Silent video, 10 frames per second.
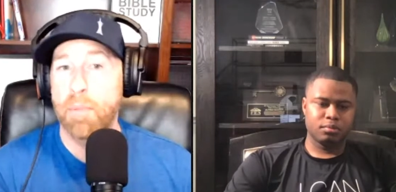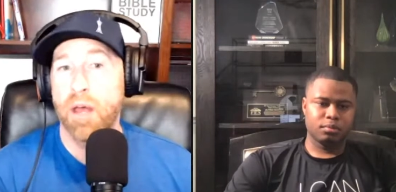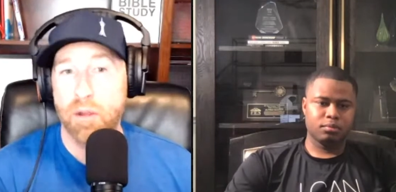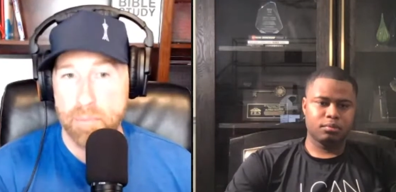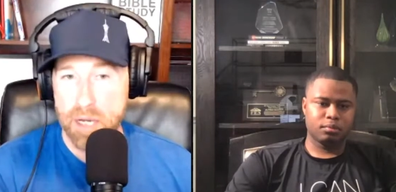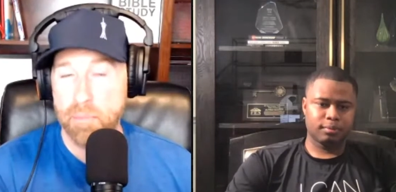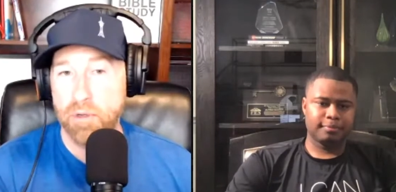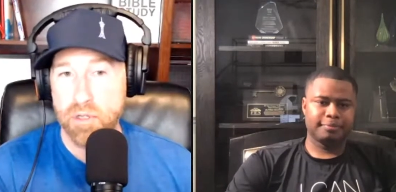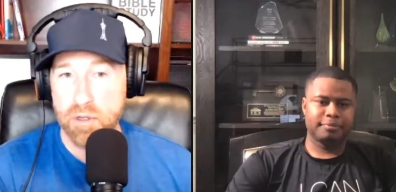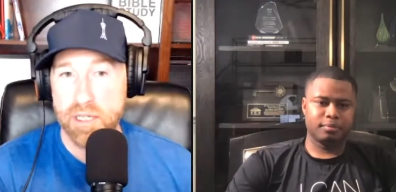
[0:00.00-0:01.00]
Speaker 1: other people
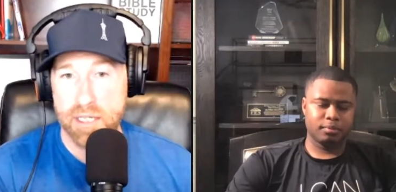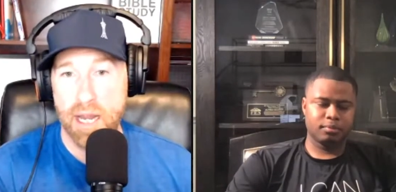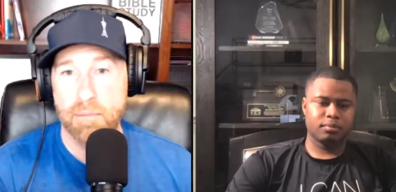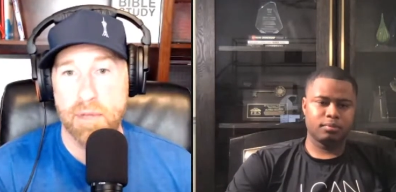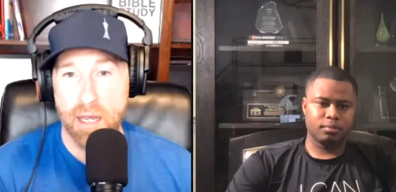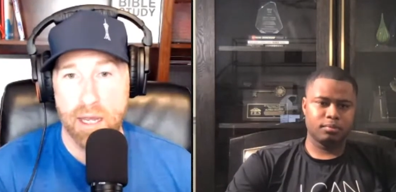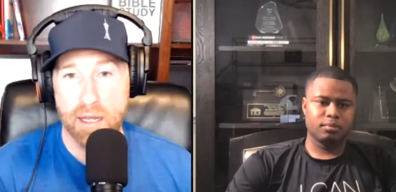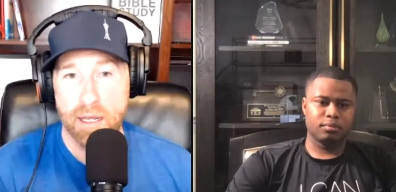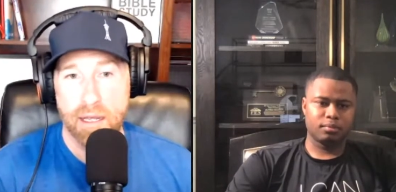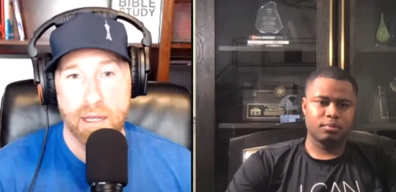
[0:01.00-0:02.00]
do the same thing.
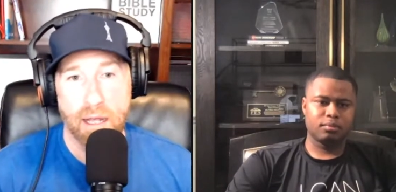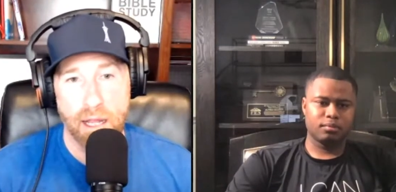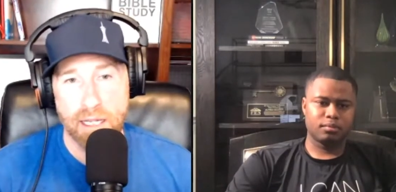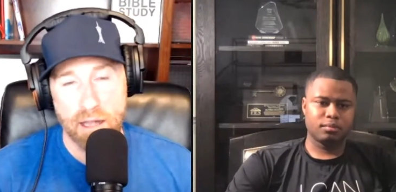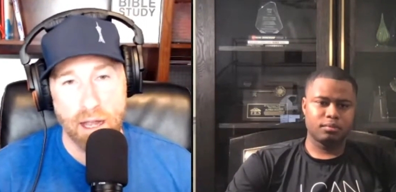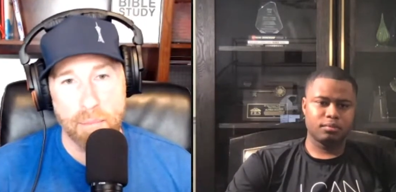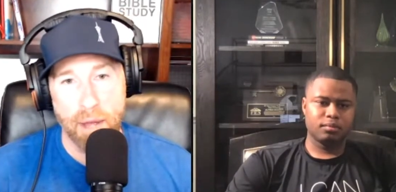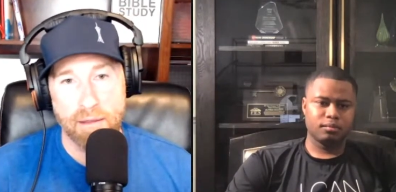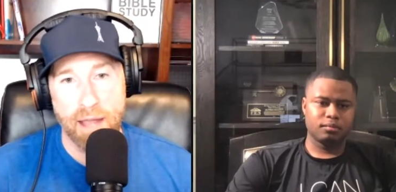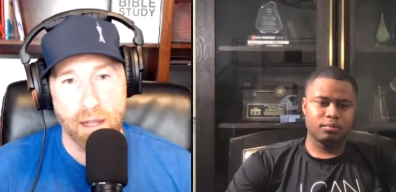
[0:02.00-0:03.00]
Uh, let's talk about
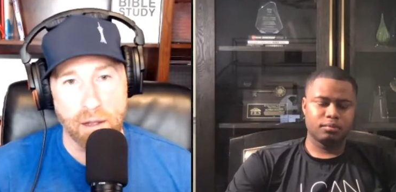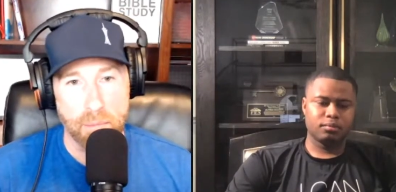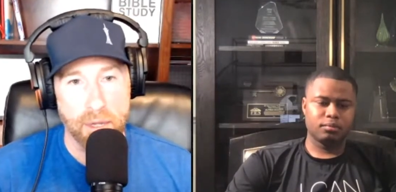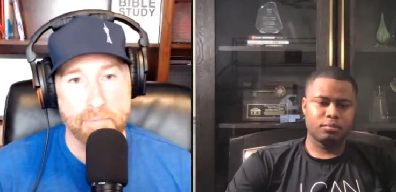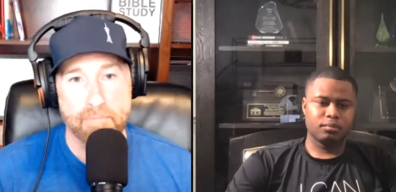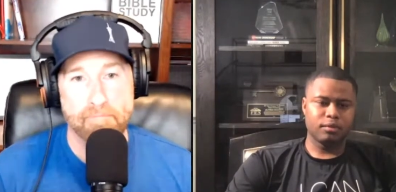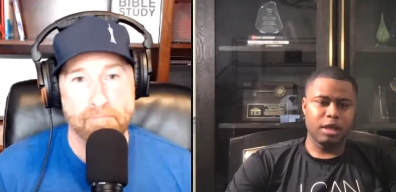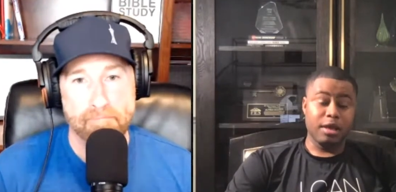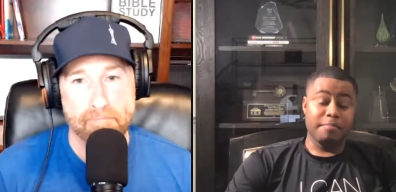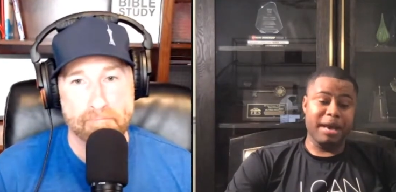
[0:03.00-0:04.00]
that a little bit.
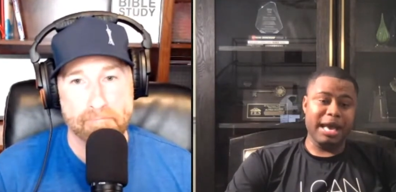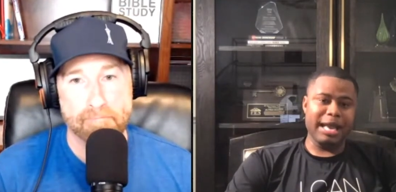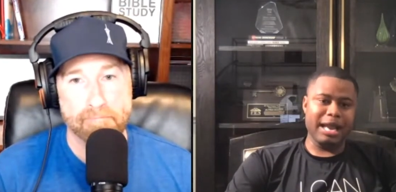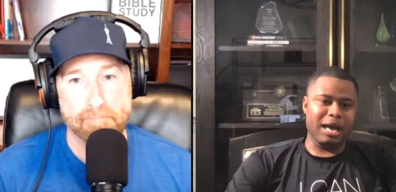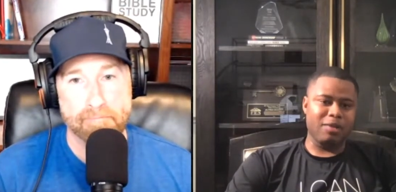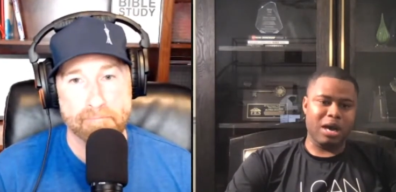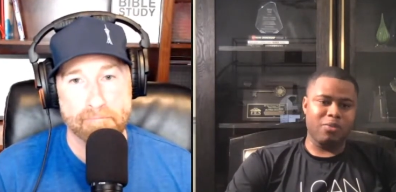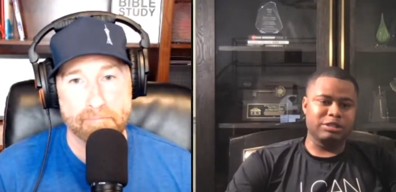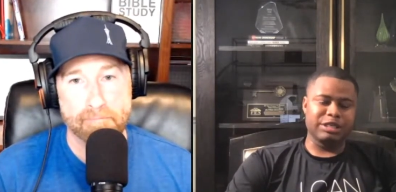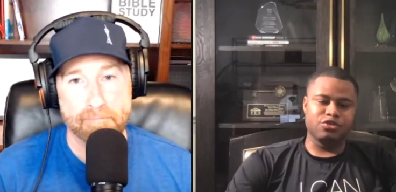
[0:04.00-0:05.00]
Speaker 2: Man, I,
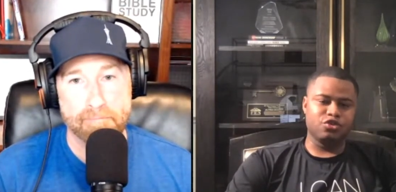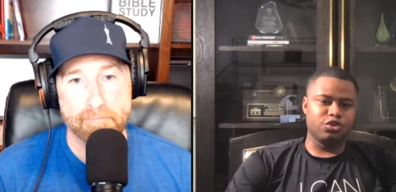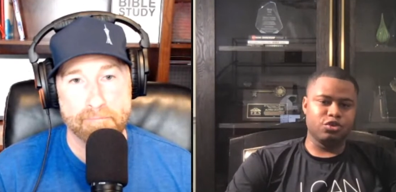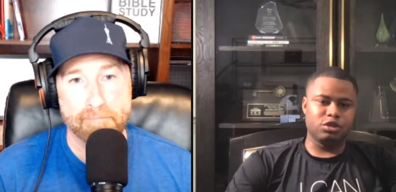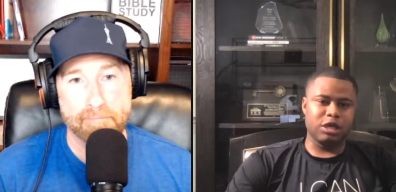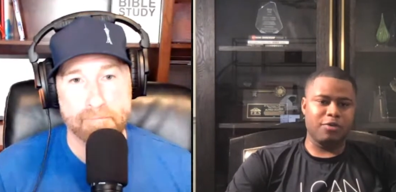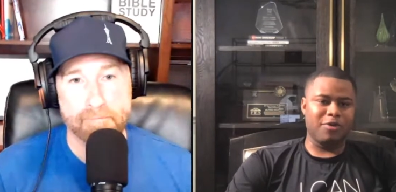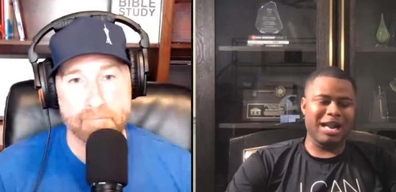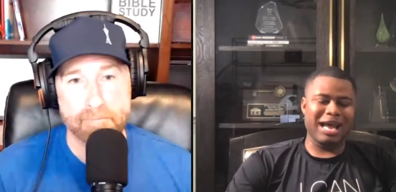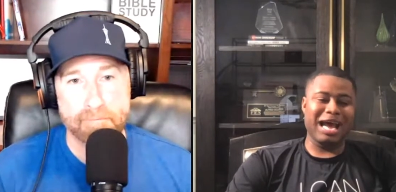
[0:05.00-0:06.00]
I was introduced
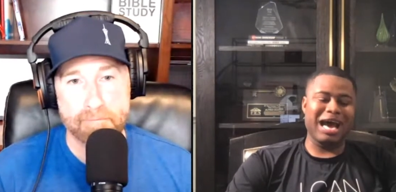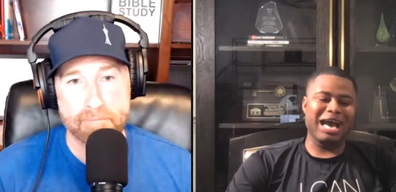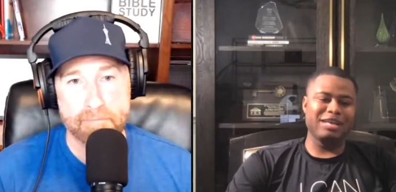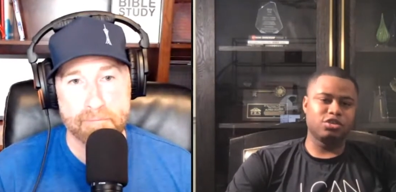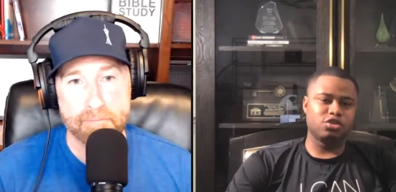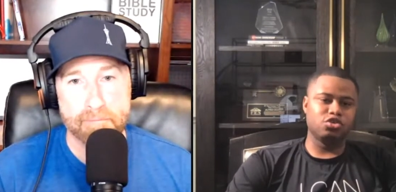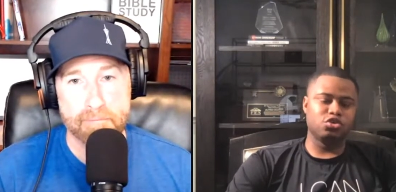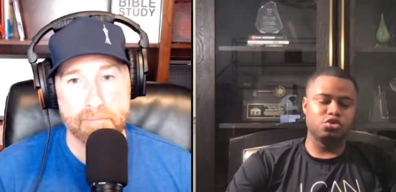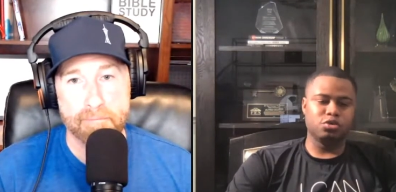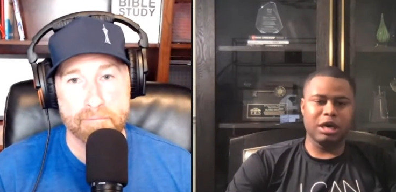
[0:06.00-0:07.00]
uh, right out of high
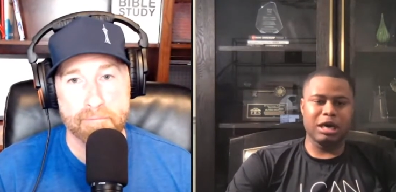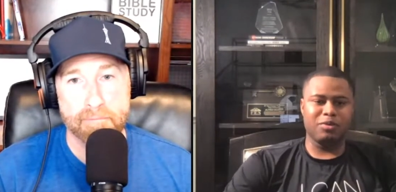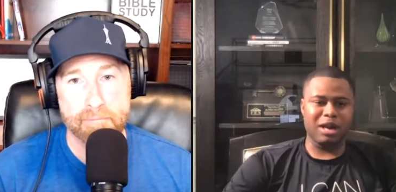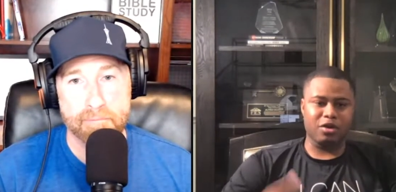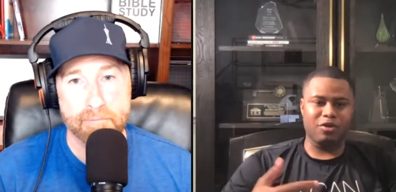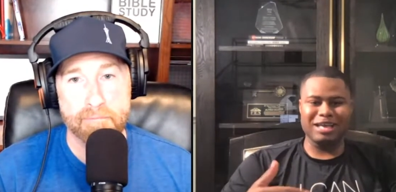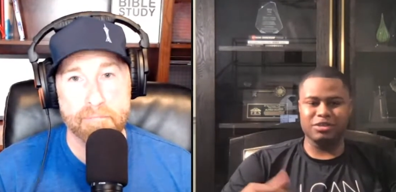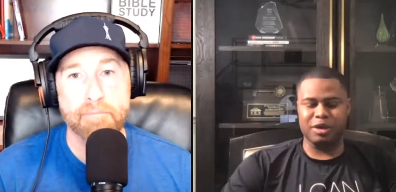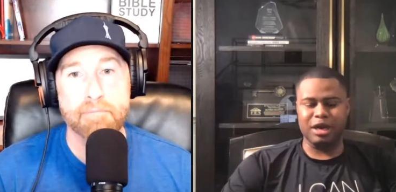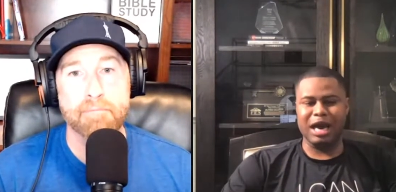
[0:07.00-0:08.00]
school. Uh, when I
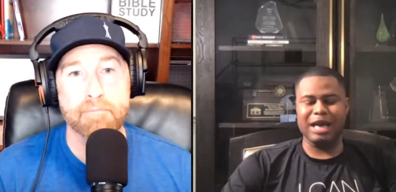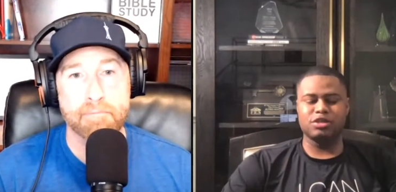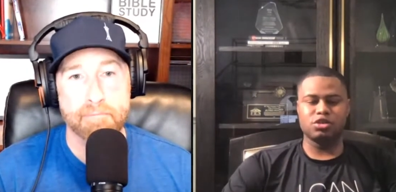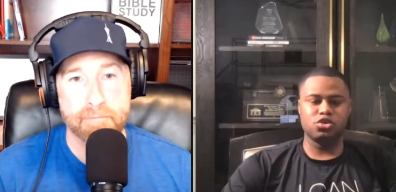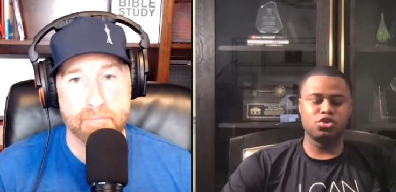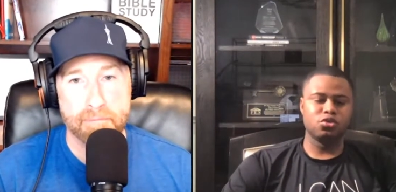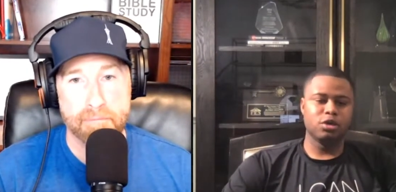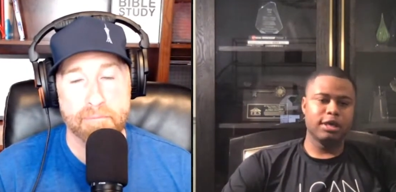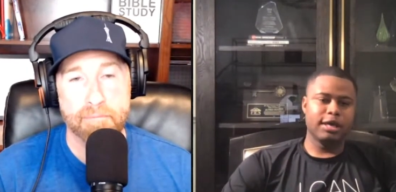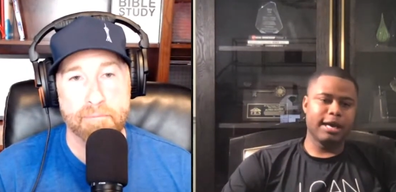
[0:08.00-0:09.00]
graduated high
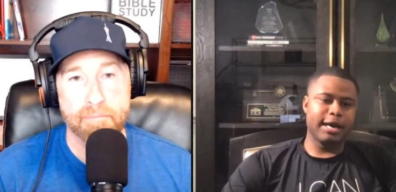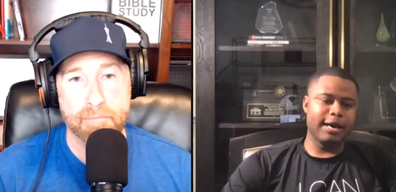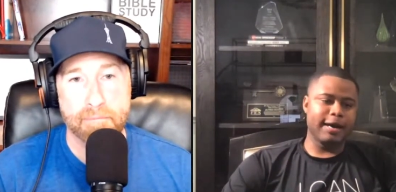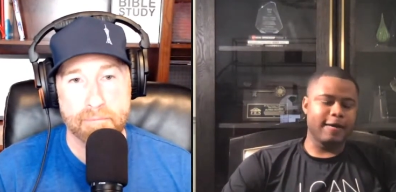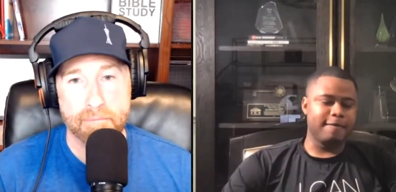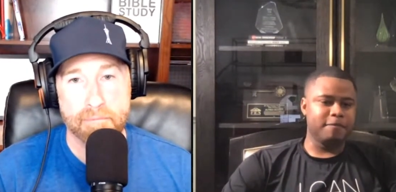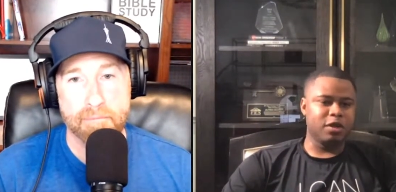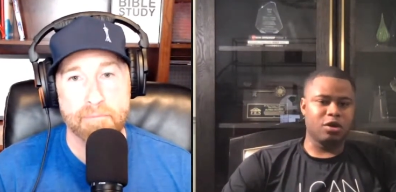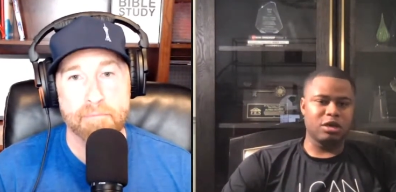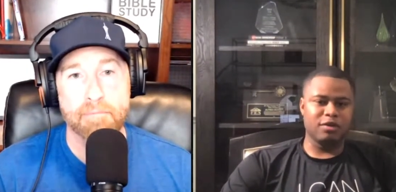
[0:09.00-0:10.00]
school, uh,
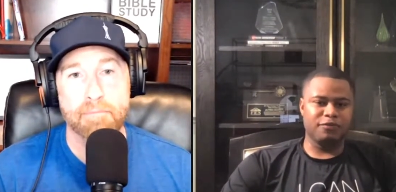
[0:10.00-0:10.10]
you know, a